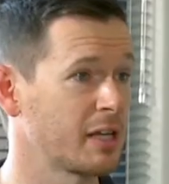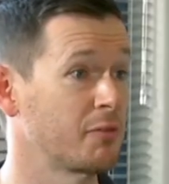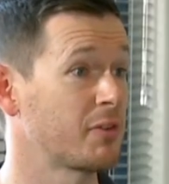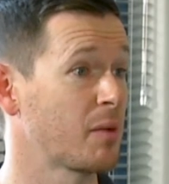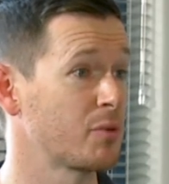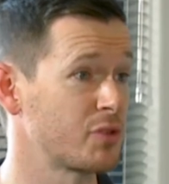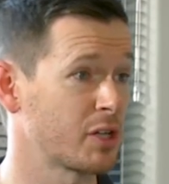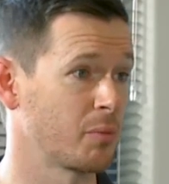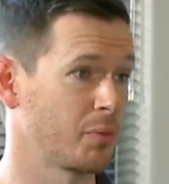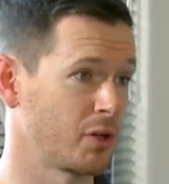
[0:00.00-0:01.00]
inflammatory
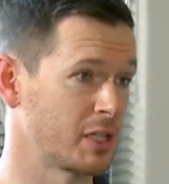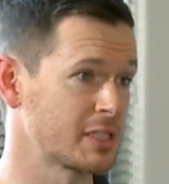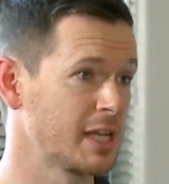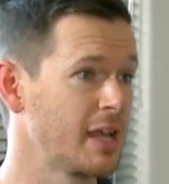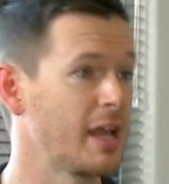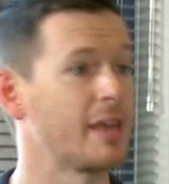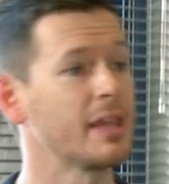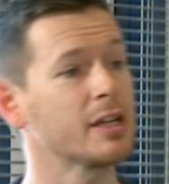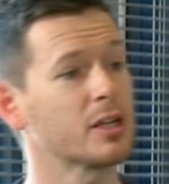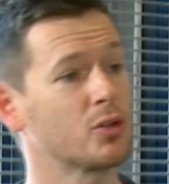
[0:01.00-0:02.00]
components, and
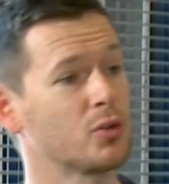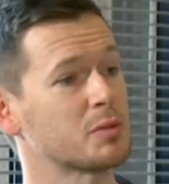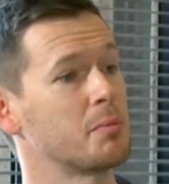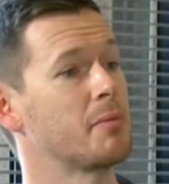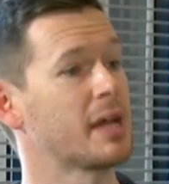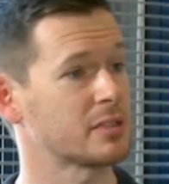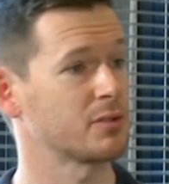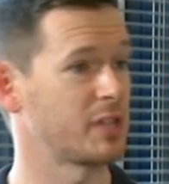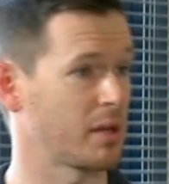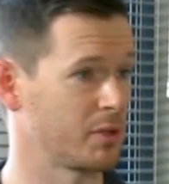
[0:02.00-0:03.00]
that can cause
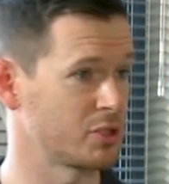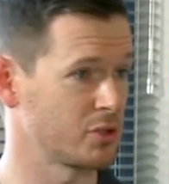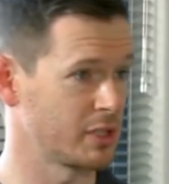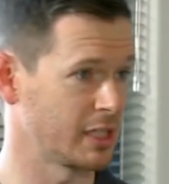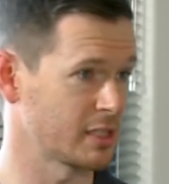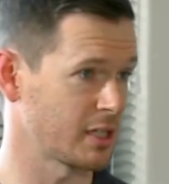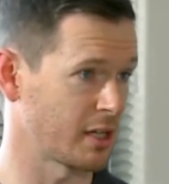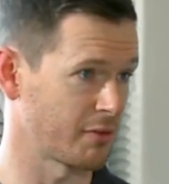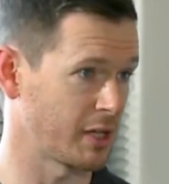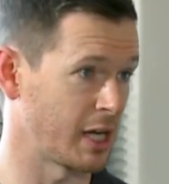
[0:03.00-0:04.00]
massive damage to the
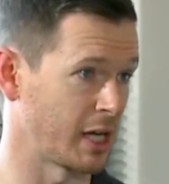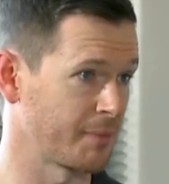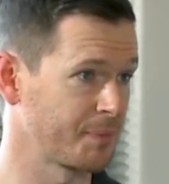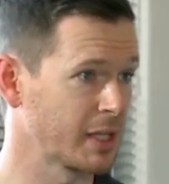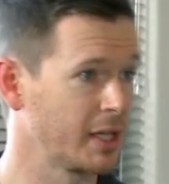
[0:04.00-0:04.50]
inside of the eye.